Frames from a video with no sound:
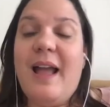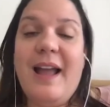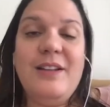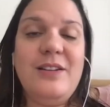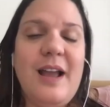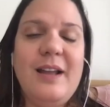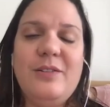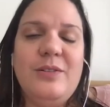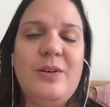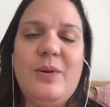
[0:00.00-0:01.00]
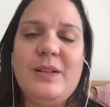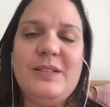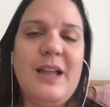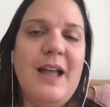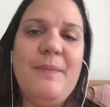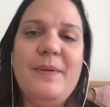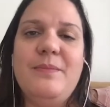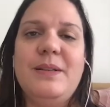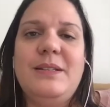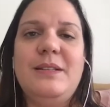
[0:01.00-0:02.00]
I don't know what happened,
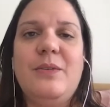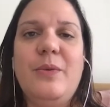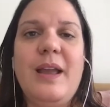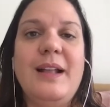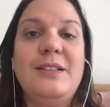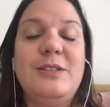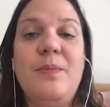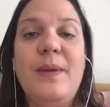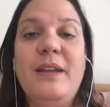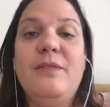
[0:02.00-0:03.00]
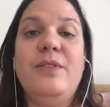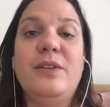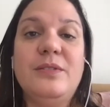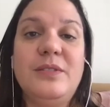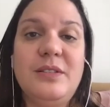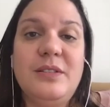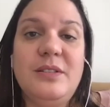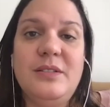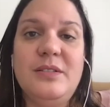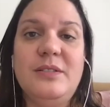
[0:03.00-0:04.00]
but we had so many views,
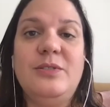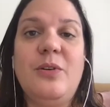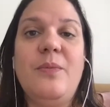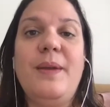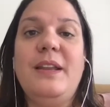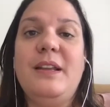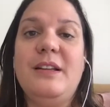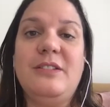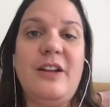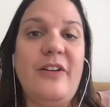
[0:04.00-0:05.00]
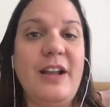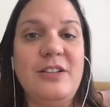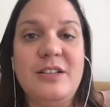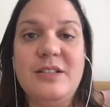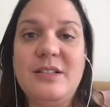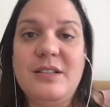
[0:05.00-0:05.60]
so many interactions,